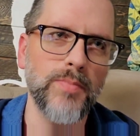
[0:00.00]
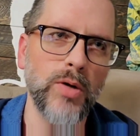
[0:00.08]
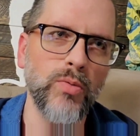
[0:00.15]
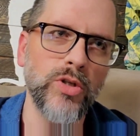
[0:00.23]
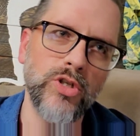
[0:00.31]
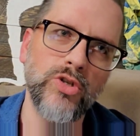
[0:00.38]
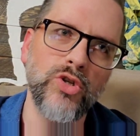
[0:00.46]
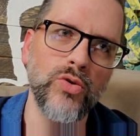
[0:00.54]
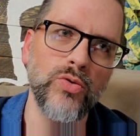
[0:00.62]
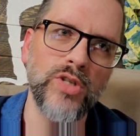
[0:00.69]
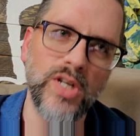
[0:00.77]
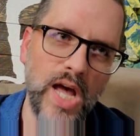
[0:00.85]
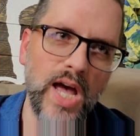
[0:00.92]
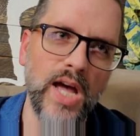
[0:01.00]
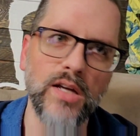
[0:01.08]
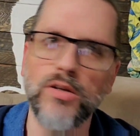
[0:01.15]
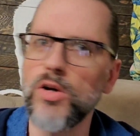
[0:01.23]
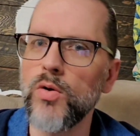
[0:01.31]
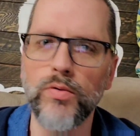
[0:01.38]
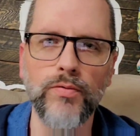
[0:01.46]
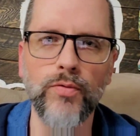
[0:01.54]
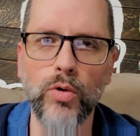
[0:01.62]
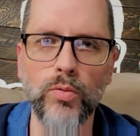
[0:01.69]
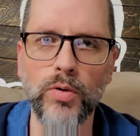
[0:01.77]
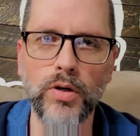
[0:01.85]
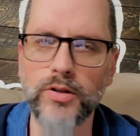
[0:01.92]
It's about what you do today and going
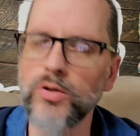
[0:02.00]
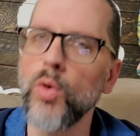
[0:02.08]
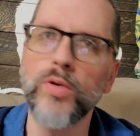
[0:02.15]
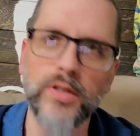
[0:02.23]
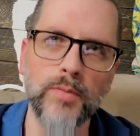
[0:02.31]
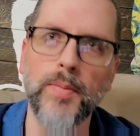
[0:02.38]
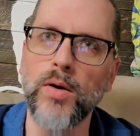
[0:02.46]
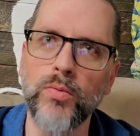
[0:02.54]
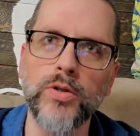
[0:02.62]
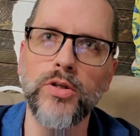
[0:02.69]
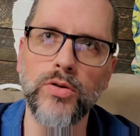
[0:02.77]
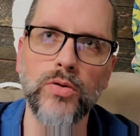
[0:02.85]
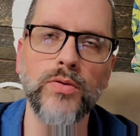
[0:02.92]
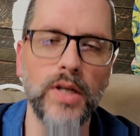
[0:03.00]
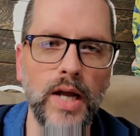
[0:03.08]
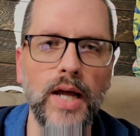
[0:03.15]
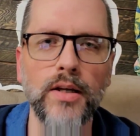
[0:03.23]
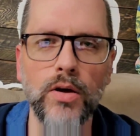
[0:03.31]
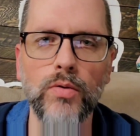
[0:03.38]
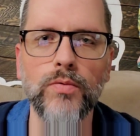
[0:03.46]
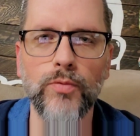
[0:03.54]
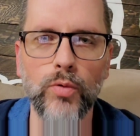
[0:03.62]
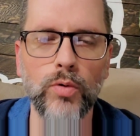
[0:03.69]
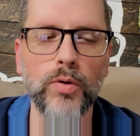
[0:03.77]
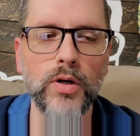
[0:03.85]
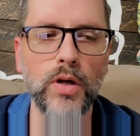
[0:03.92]
forward. It's always about what you do today and going
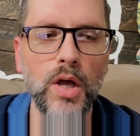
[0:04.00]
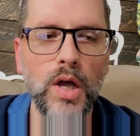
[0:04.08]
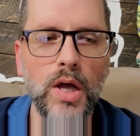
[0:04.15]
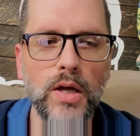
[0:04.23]
forward.